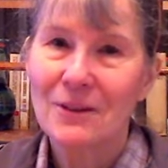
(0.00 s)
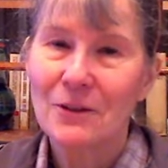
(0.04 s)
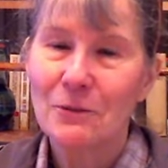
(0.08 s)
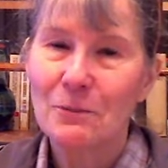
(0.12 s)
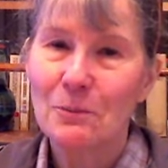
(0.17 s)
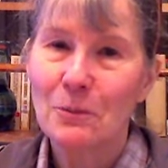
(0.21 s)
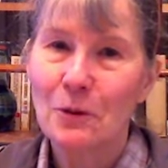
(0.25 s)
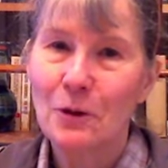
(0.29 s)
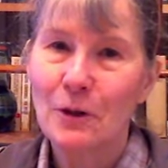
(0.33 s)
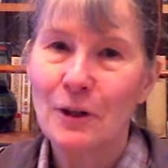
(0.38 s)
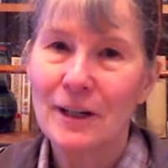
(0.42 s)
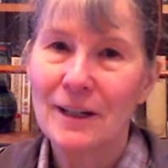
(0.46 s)

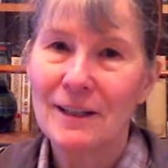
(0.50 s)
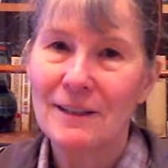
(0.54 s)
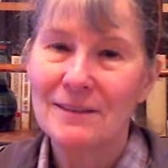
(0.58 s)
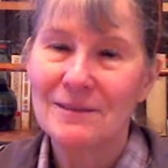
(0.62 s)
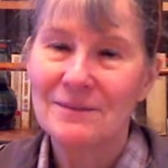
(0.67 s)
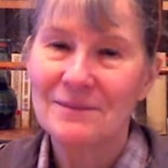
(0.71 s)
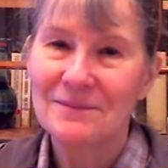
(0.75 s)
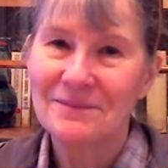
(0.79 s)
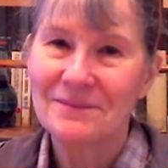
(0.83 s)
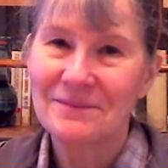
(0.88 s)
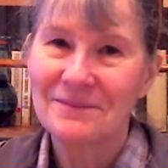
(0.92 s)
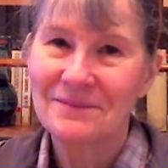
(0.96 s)
Good morning.
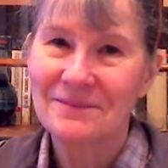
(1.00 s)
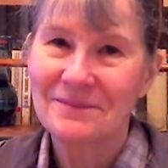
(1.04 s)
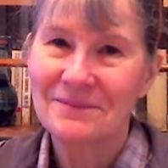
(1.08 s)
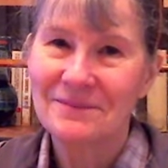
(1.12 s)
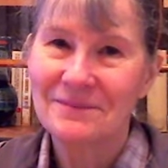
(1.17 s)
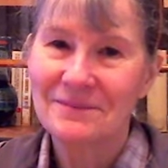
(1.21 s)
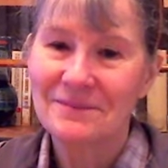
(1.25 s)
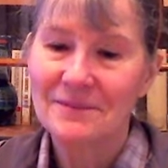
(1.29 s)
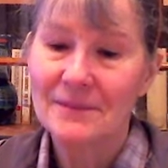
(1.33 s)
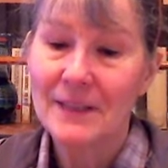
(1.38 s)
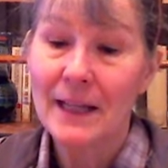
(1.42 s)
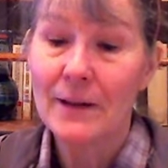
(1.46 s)

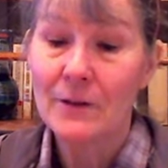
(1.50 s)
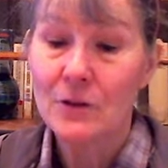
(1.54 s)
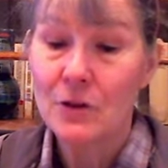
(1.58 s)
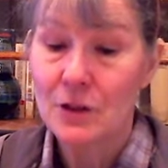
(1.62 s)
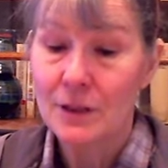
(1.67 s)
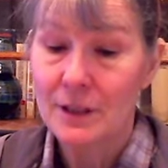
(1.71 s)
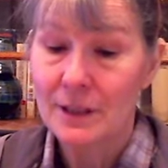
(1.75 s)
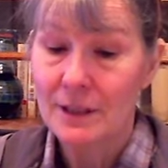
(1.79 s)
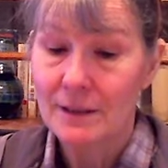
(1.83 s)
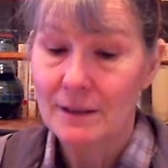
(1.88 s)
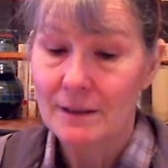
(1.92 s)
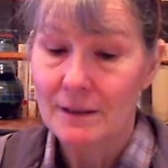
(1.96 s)

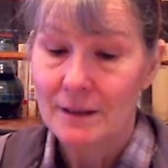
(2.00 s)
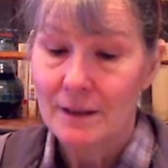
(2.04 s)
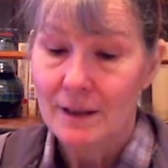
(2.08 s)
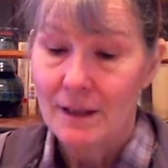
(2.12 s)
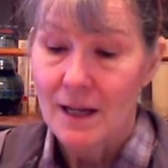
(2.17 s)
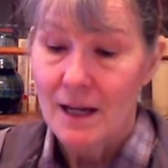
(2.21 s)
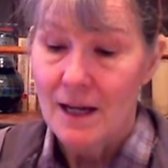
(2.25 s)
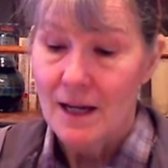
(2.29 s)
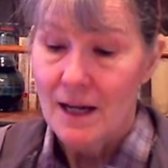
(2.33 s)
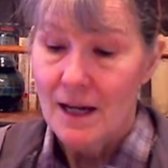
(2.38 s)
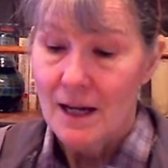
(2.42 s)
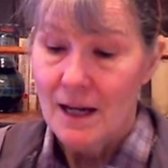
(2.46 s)
Actually,
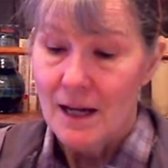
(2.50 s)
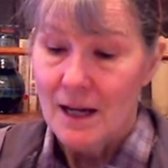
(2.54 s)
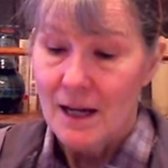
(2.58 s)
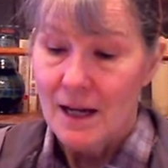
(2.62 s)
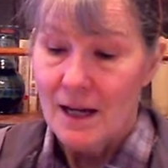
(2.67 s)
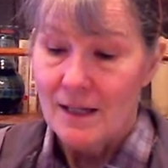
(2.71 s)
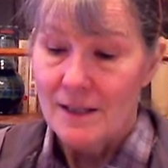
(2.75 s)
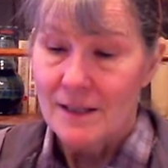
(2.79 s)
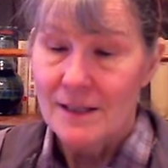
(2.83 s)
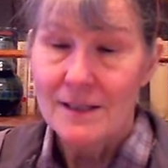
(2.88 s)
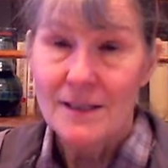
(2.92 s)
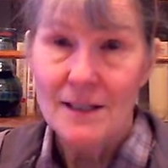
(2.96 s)

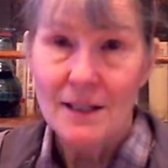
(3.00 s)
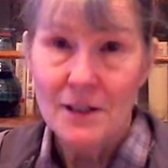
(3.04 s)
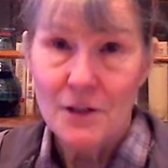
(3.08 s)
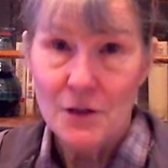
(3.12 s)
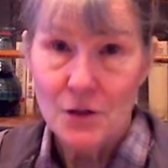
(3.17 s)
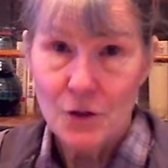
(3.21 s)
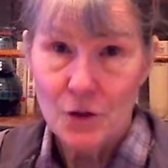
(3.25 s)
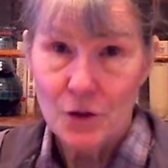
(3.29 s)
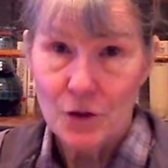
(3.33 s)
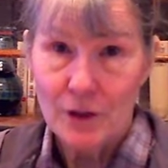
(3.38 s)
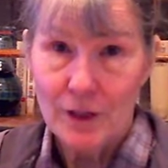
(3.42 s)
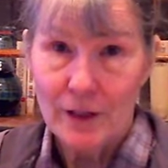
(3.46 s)
today
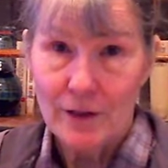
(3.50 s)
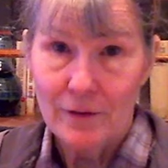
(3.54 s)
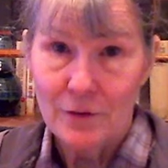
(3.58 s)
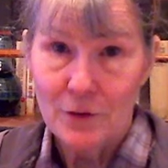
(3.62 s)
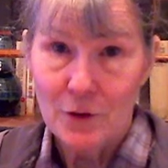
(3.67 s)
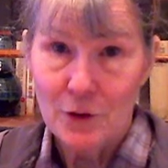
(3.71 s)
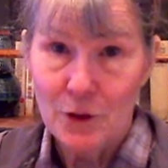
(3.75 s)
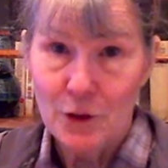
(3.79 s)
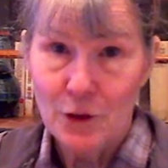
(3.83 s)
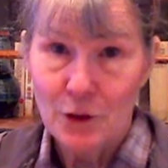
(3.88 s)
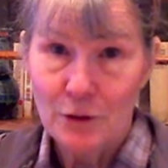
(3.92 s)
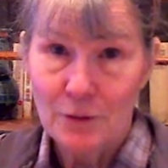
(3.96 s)
it's good
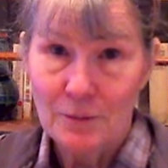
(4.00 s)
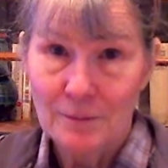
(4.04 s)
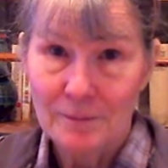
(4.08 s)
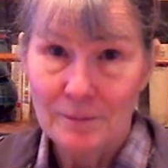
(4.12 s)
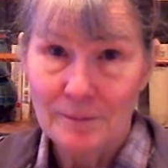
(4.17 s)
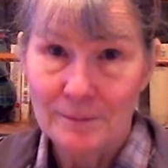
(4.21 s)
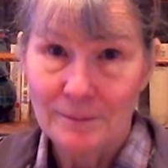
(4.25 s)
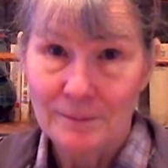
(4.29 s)
afternoon.